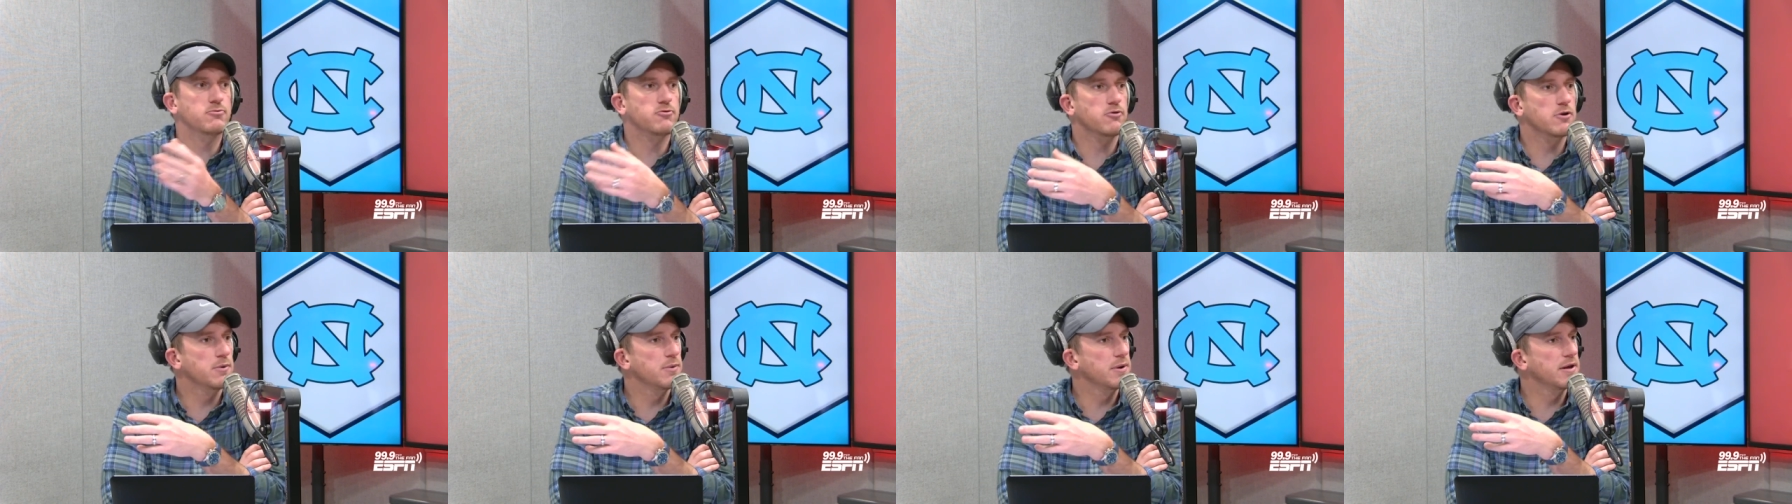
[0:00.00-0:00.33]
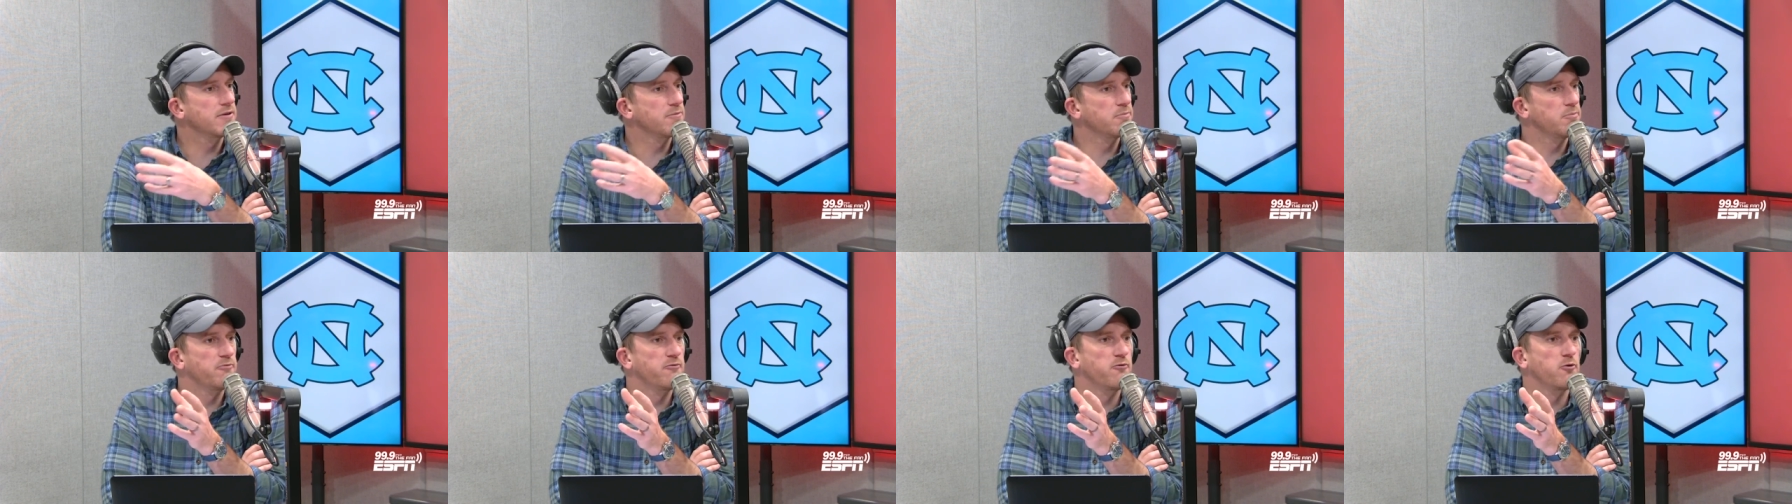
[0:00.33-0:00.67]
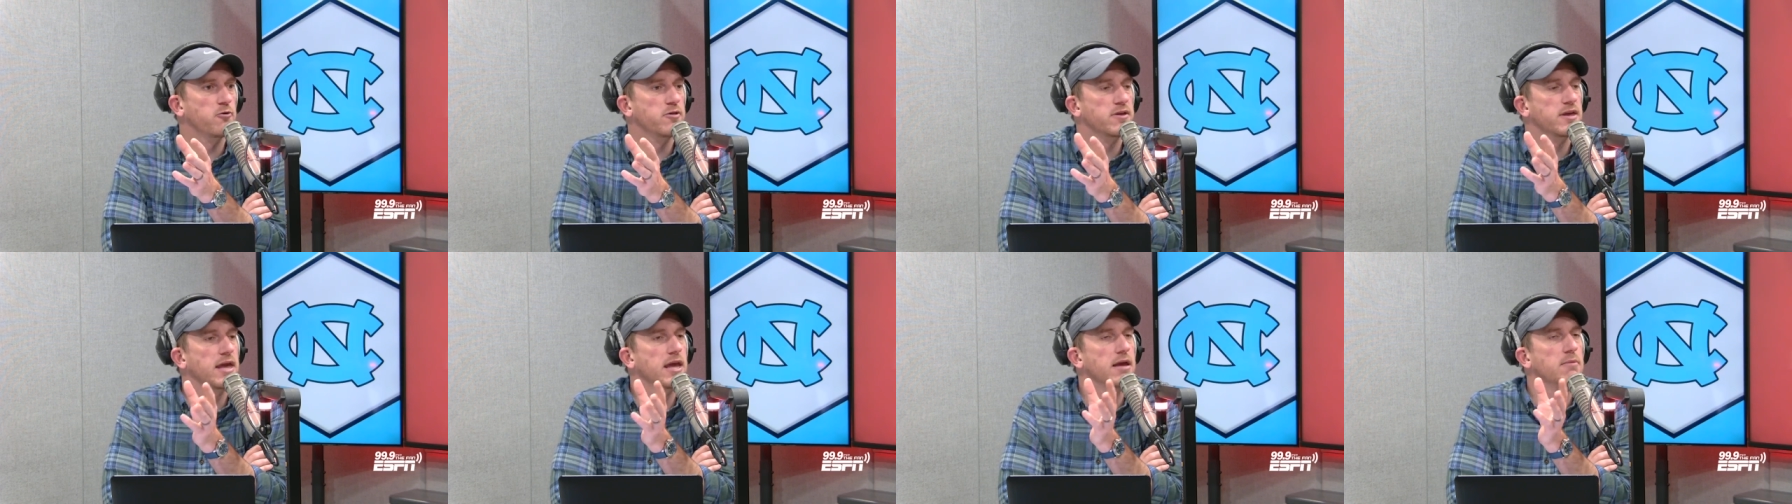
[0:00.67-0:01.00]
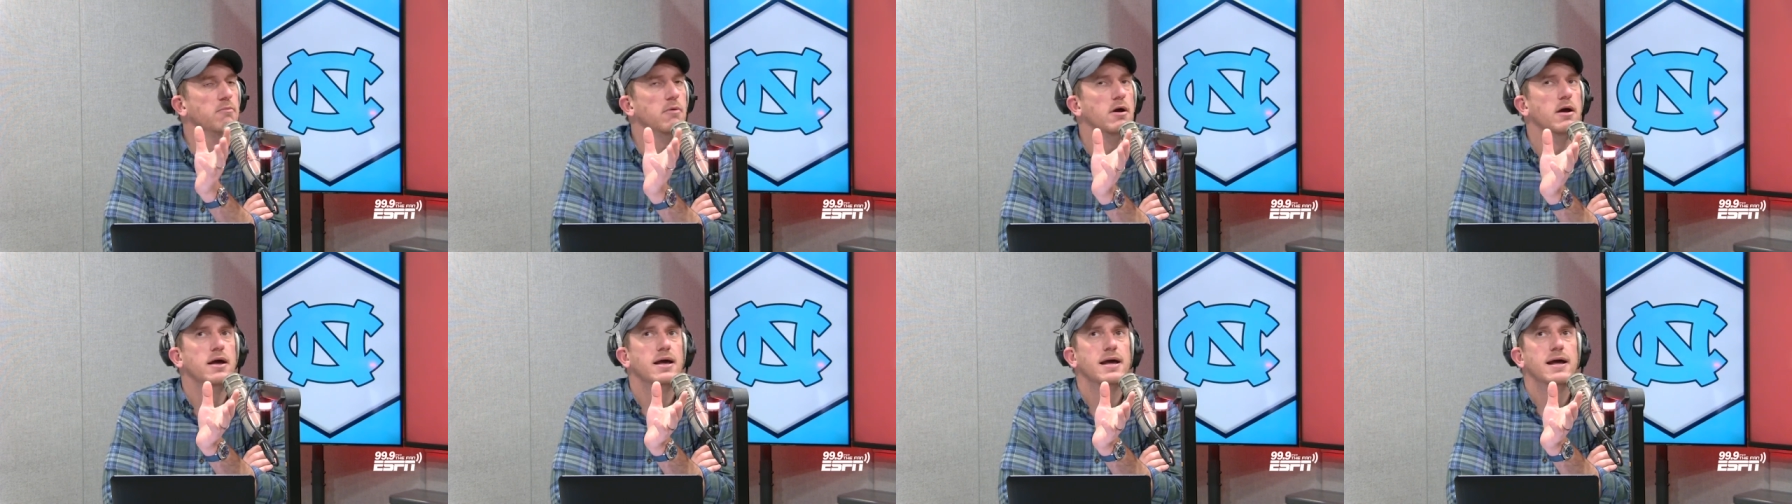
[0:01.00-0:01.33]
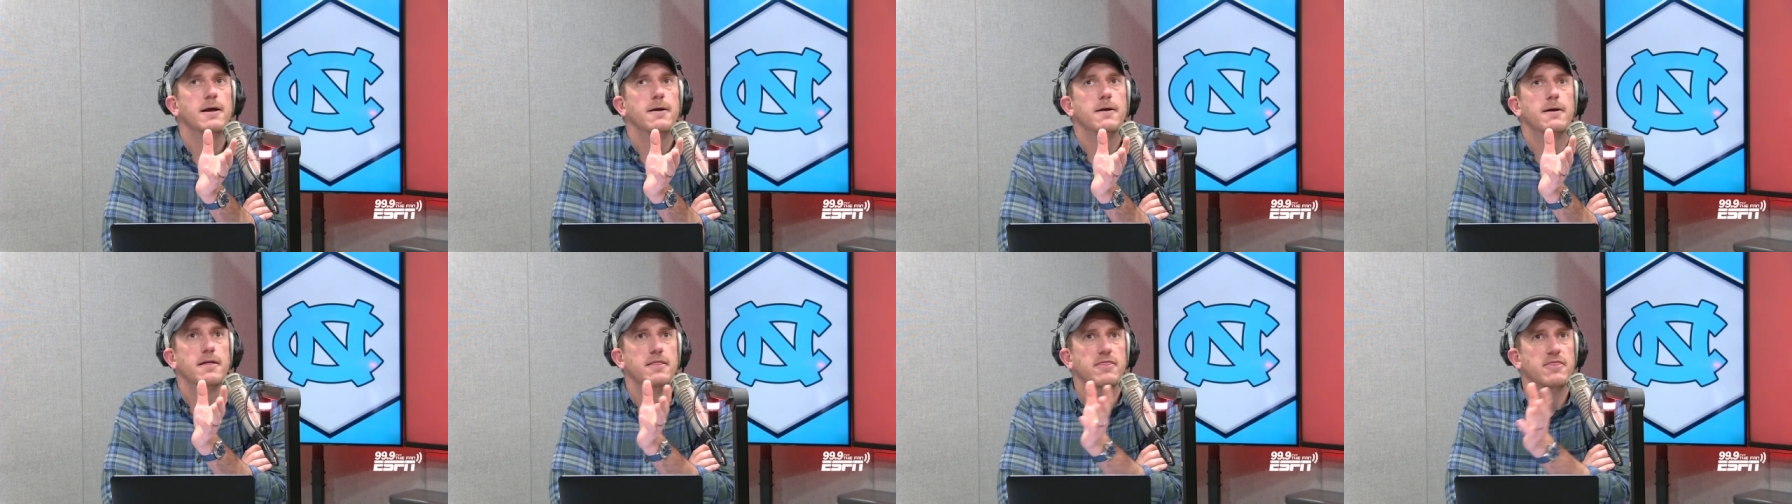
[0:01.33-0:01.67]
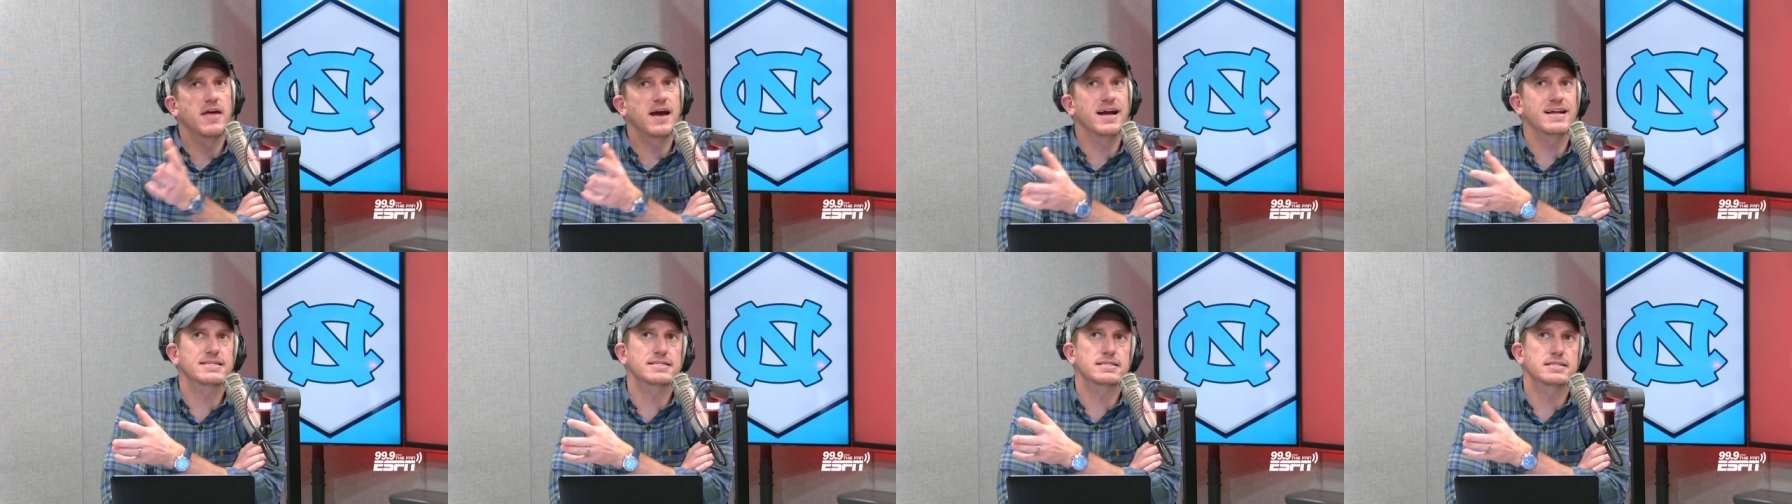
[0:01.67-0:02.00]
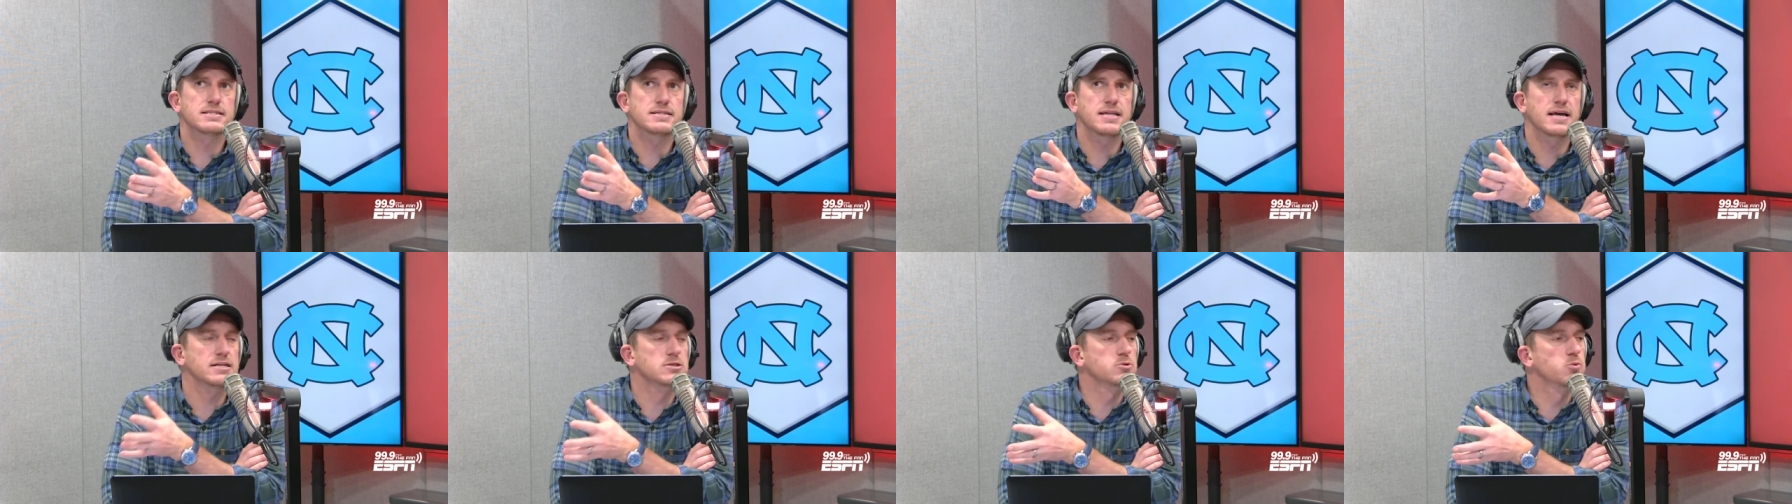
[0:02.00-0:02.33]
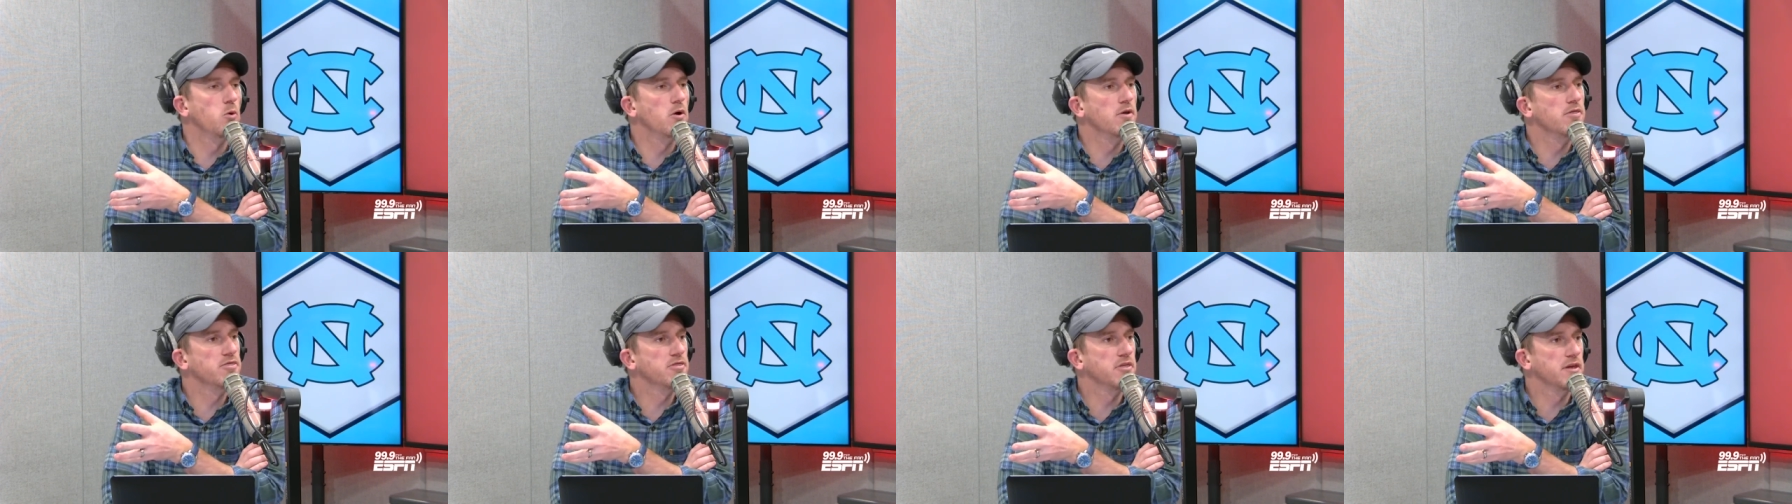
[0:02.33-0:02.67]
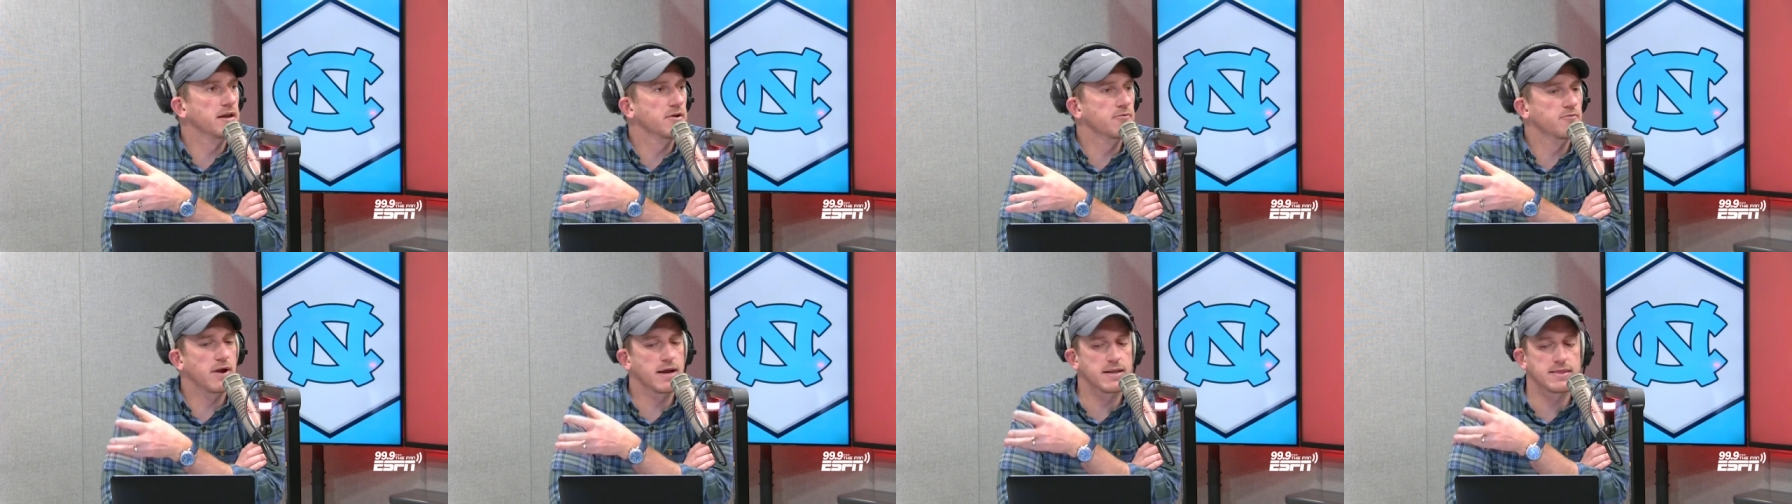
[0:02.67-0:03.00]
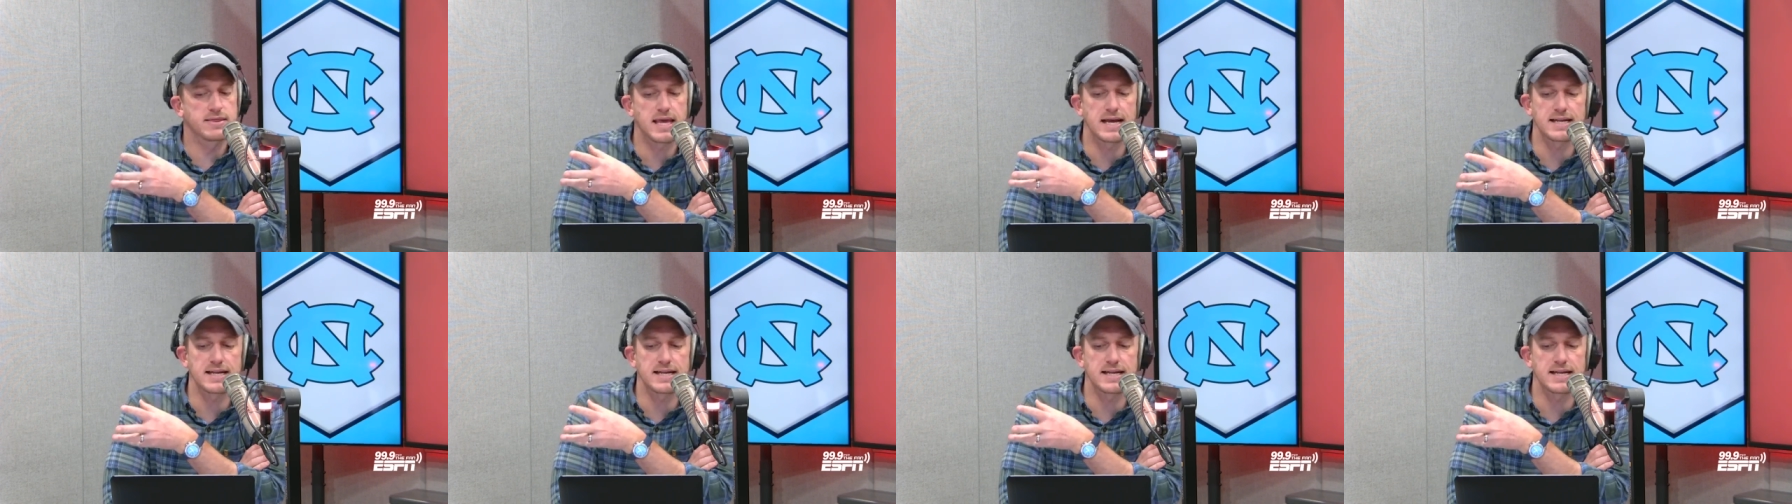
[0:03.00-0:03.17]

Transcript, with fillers: 3 weeks before the game, that's that's one thing, right?